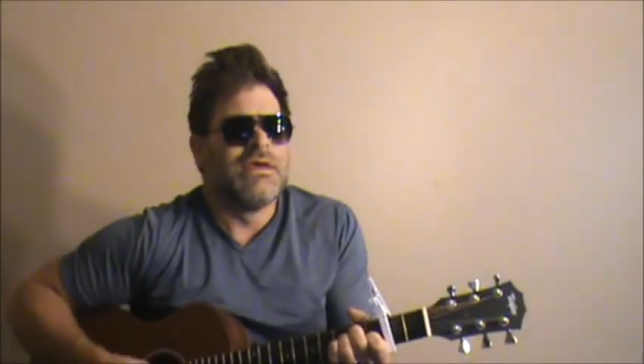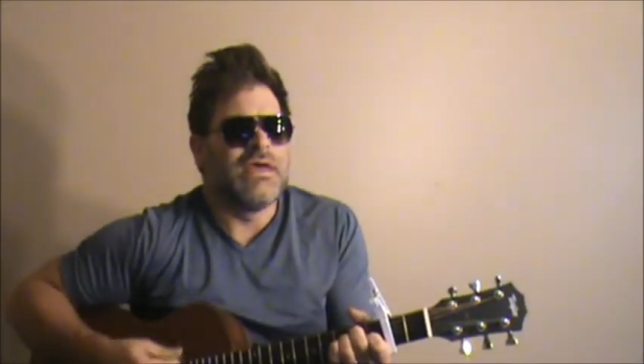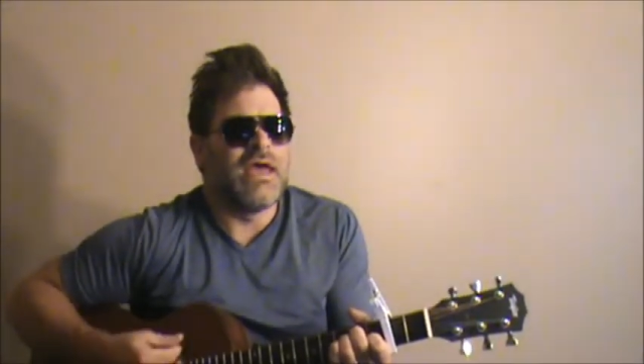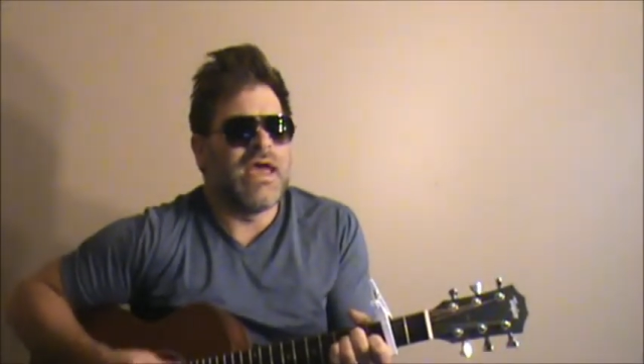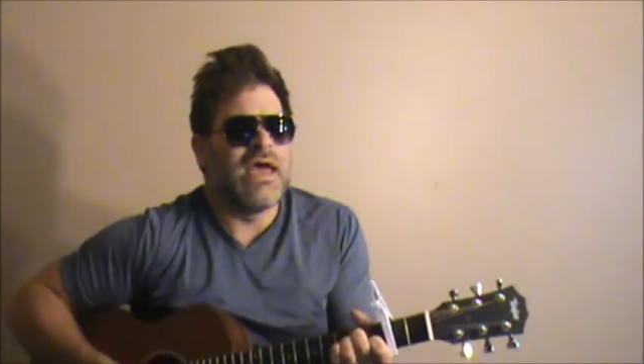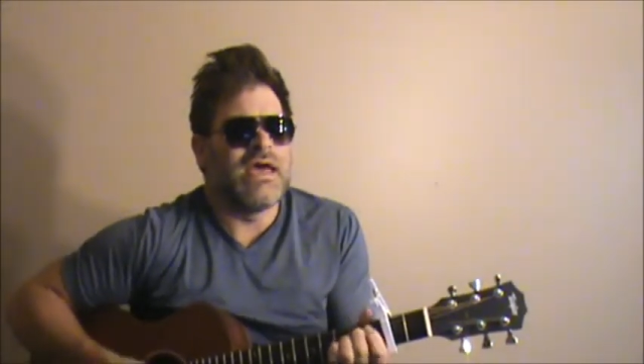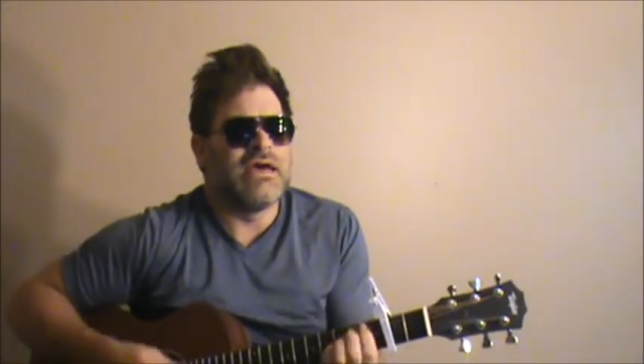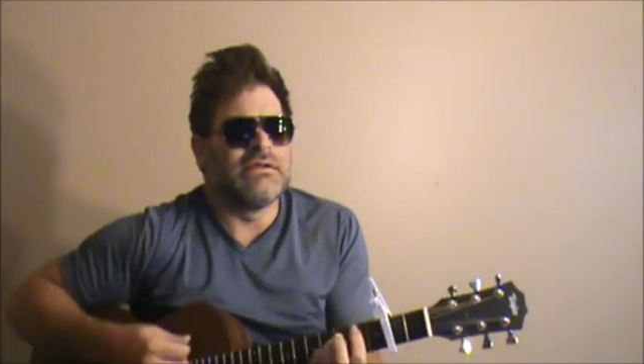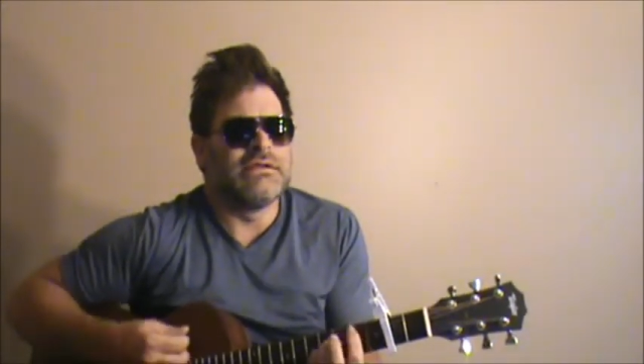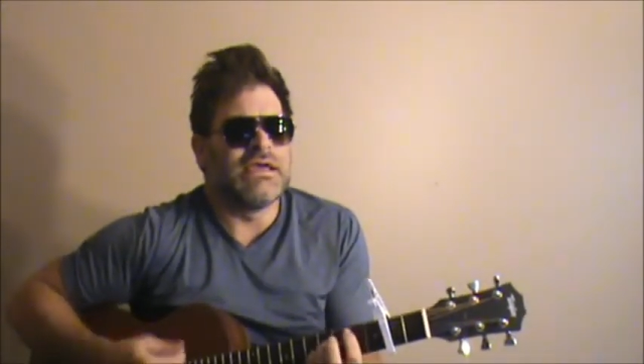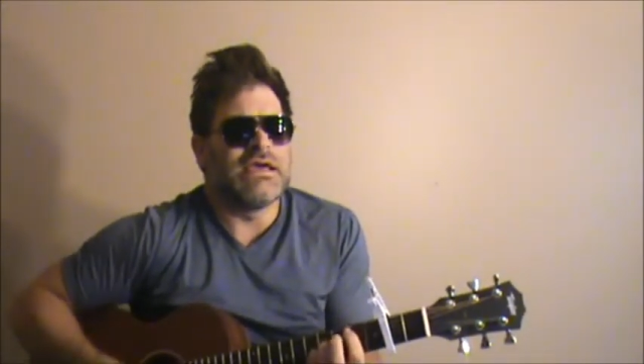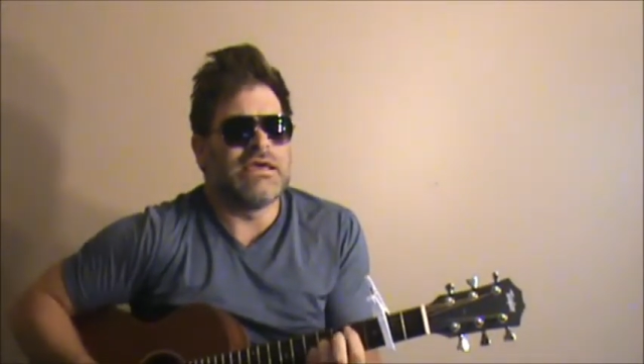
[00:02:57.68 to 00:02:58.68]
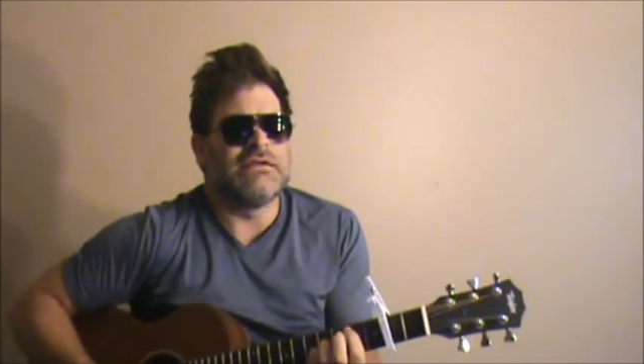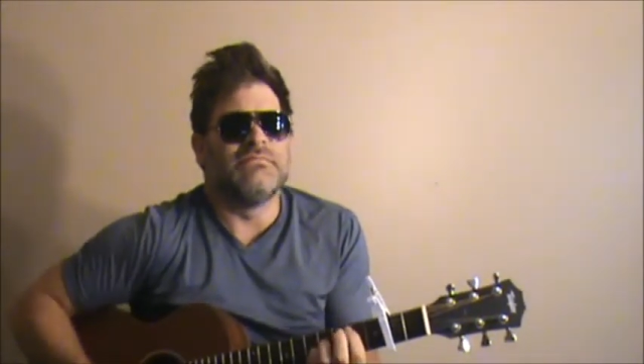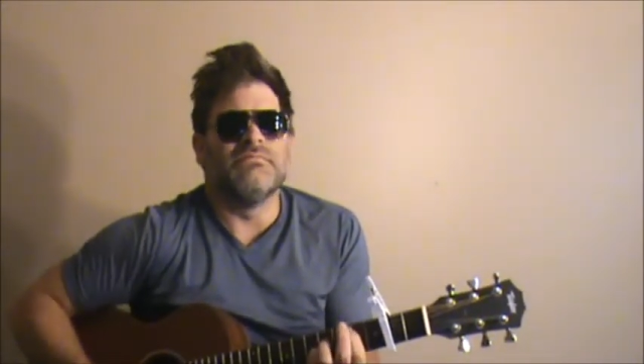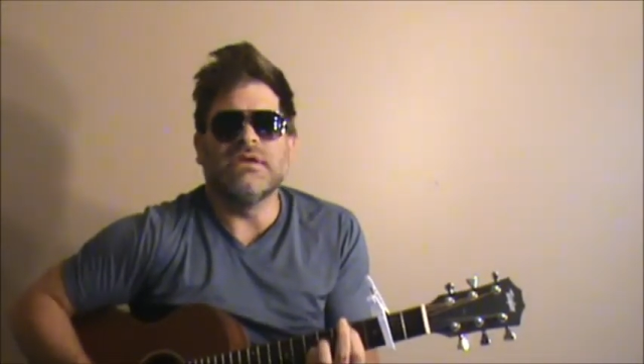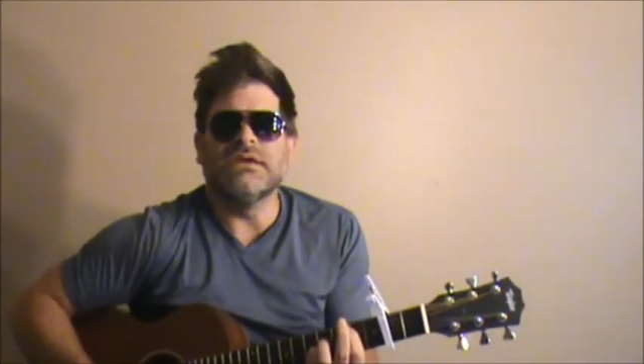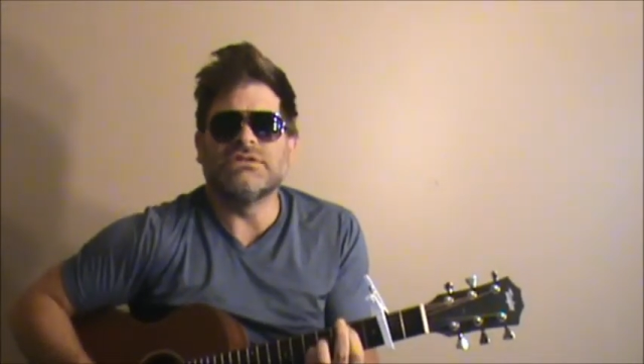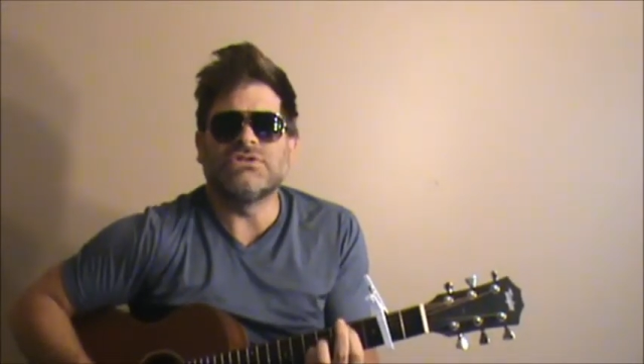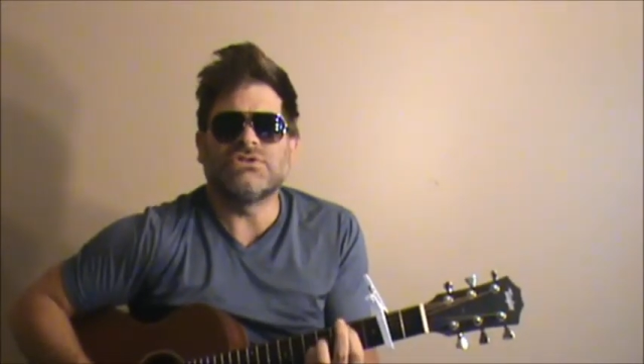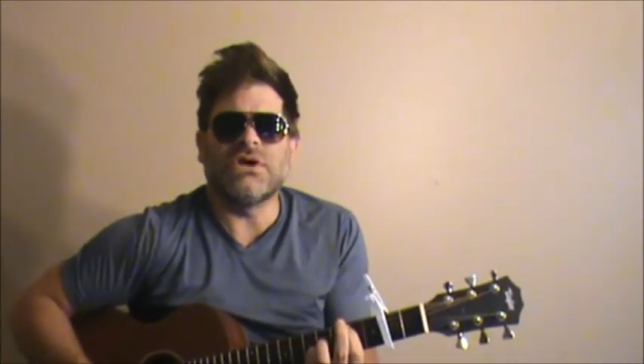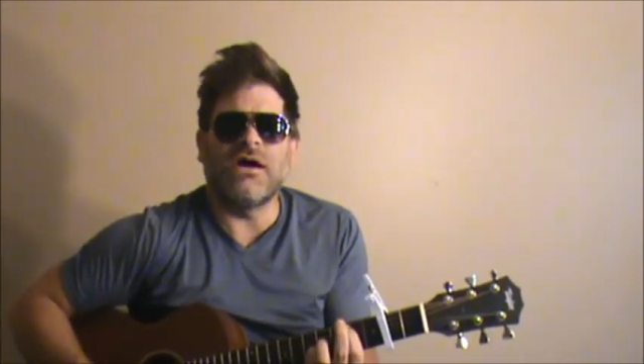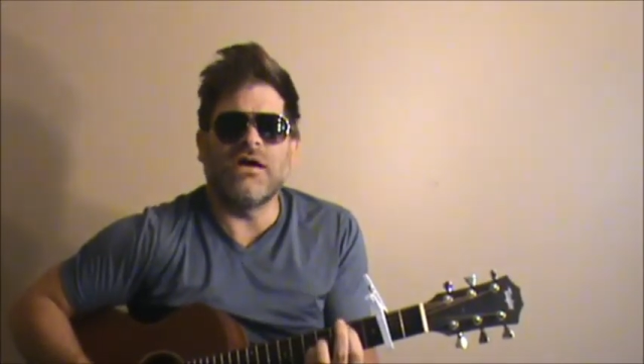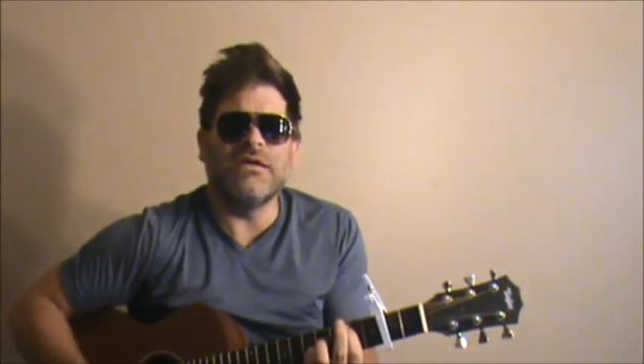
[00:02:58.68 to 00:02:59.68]
and getting me
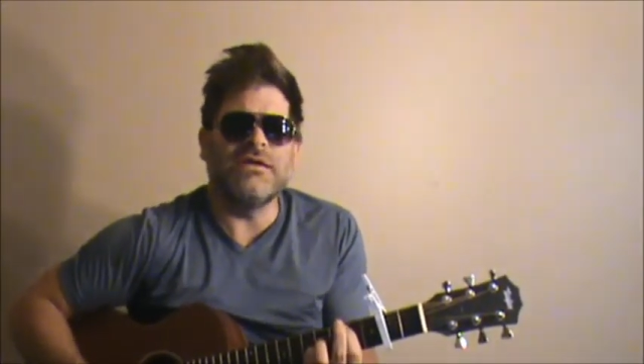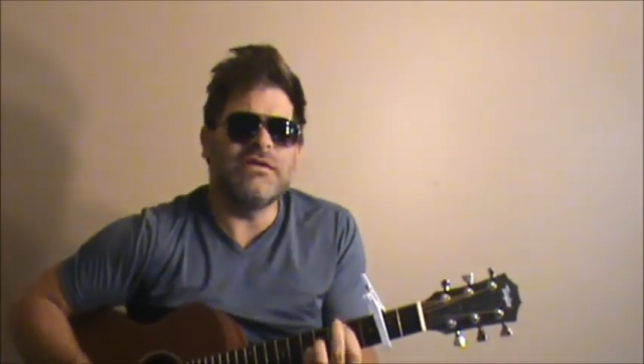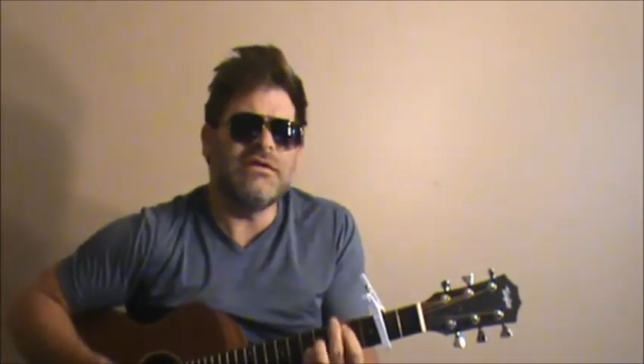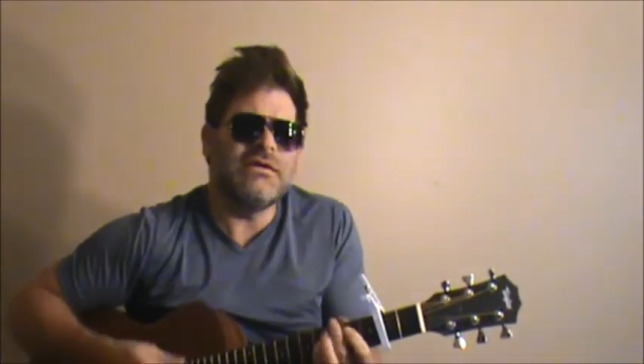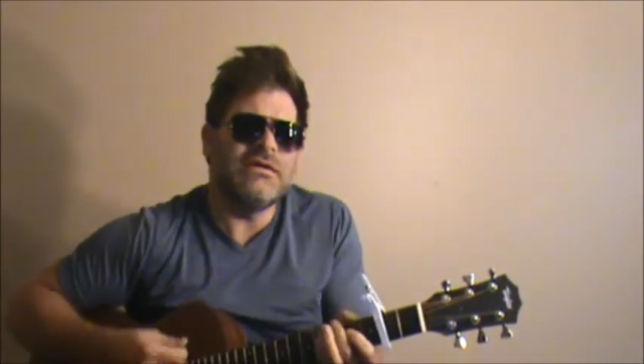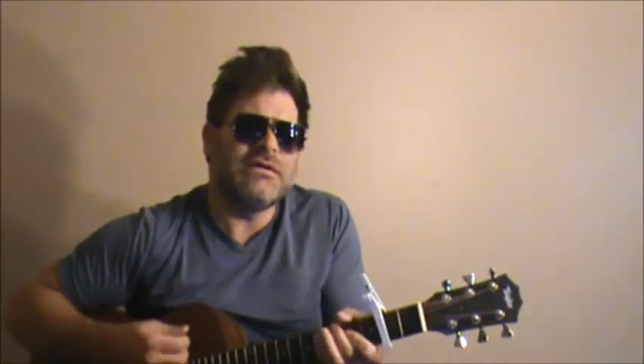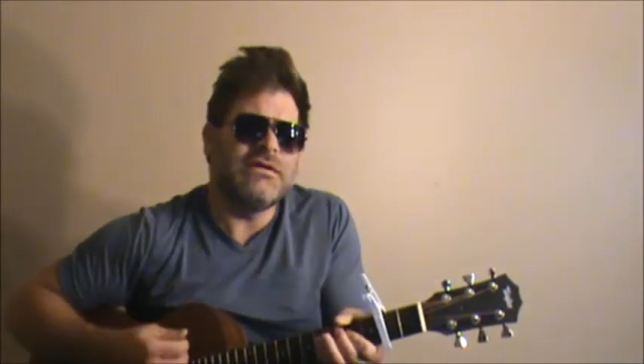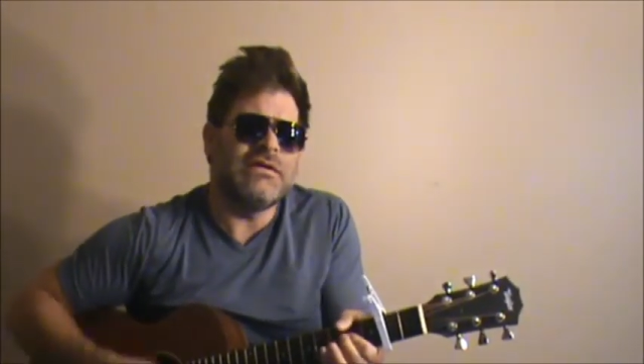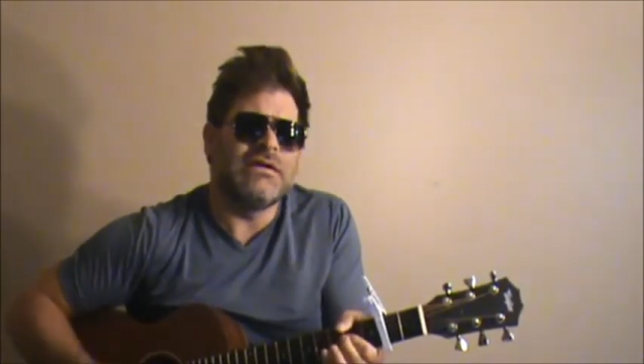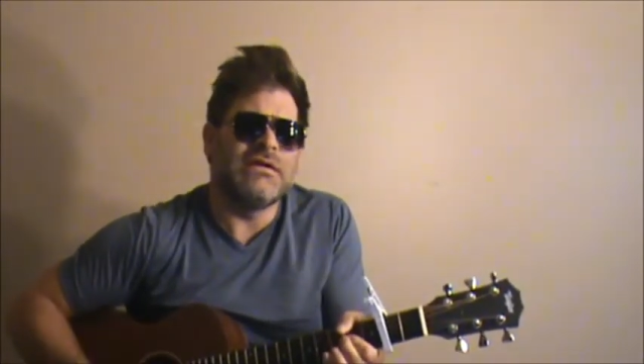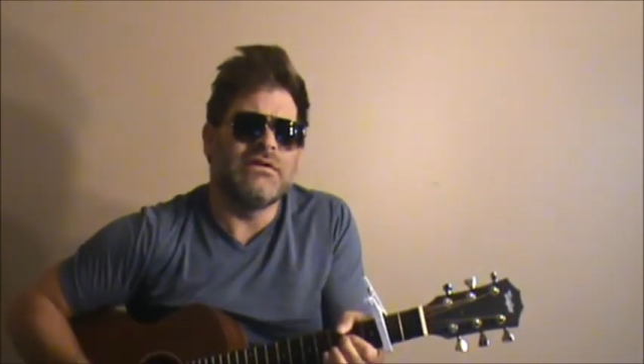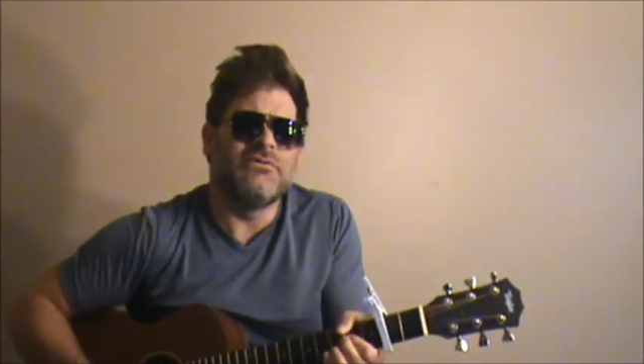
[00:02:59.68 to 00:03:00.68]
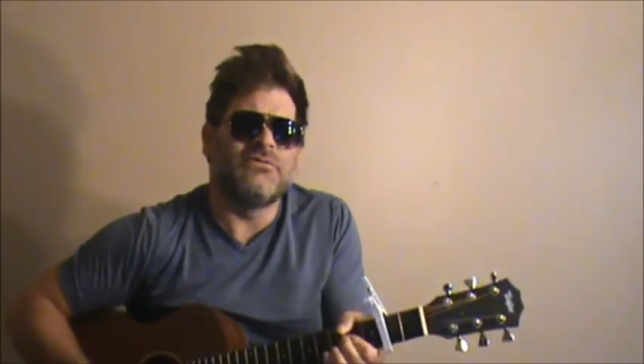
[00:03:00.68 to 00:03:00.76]
started in